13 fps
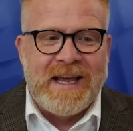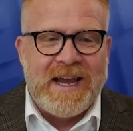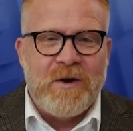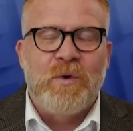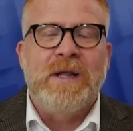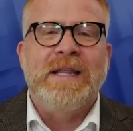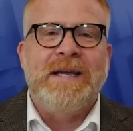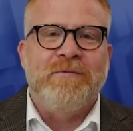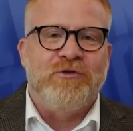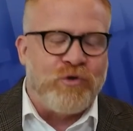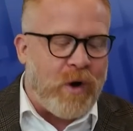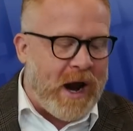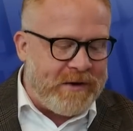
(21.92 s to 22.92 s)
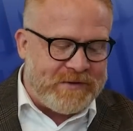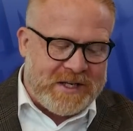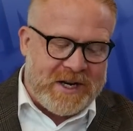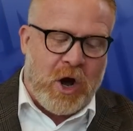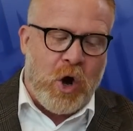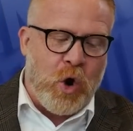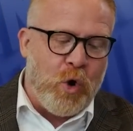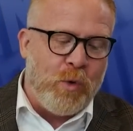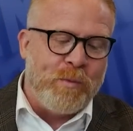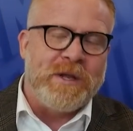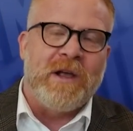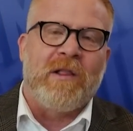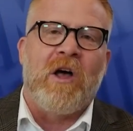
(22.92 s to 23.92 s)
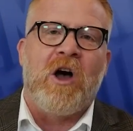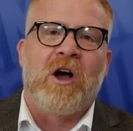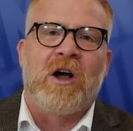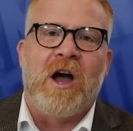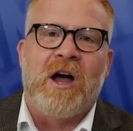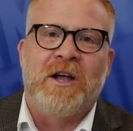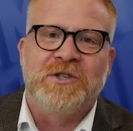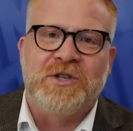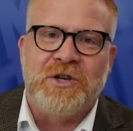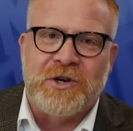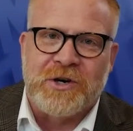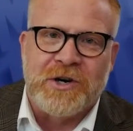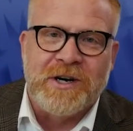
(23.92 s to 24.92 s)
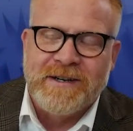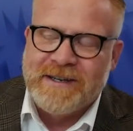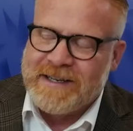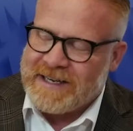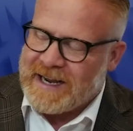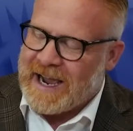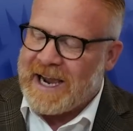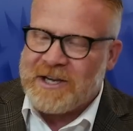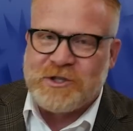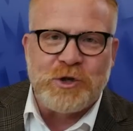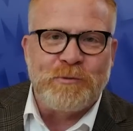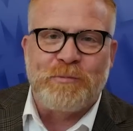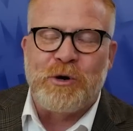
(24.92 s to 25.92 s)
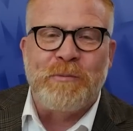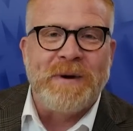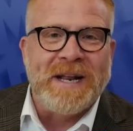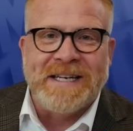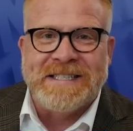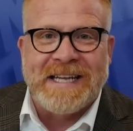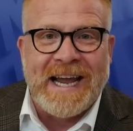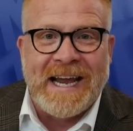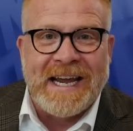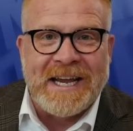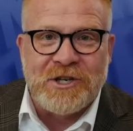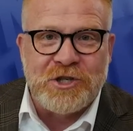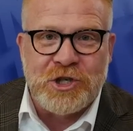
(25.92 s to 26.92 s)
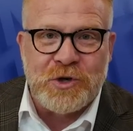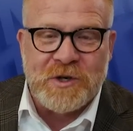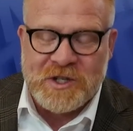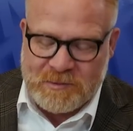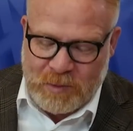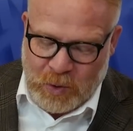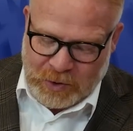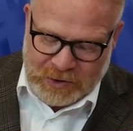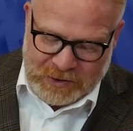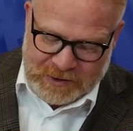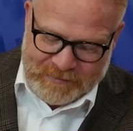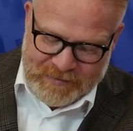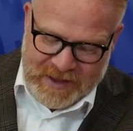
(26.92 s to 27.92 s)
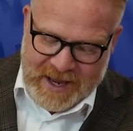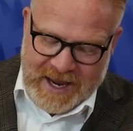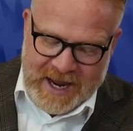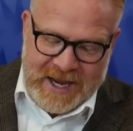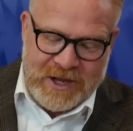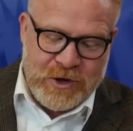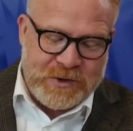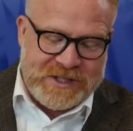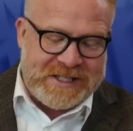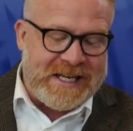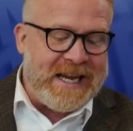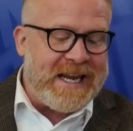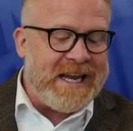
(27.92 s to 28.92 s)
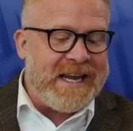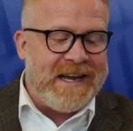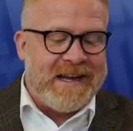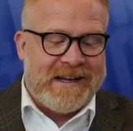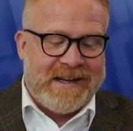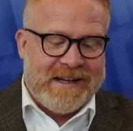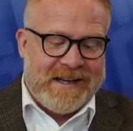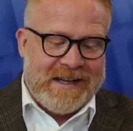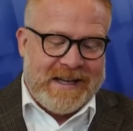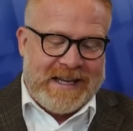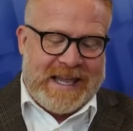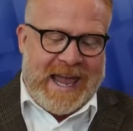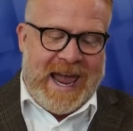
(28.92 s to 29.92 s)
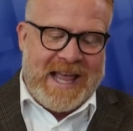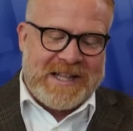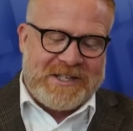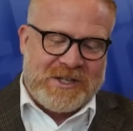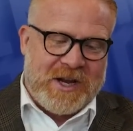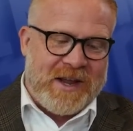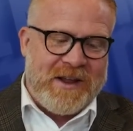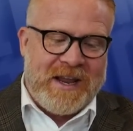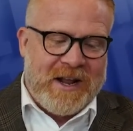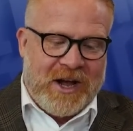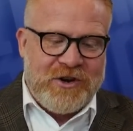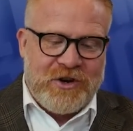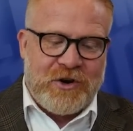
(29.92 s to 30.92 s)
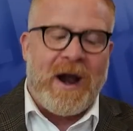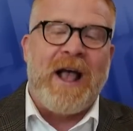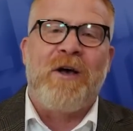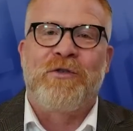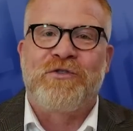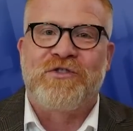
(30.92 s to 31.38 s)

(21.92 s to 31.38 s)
really drives it home when you log on to your Kaiser Permanente insurance portal and you see cancer under your health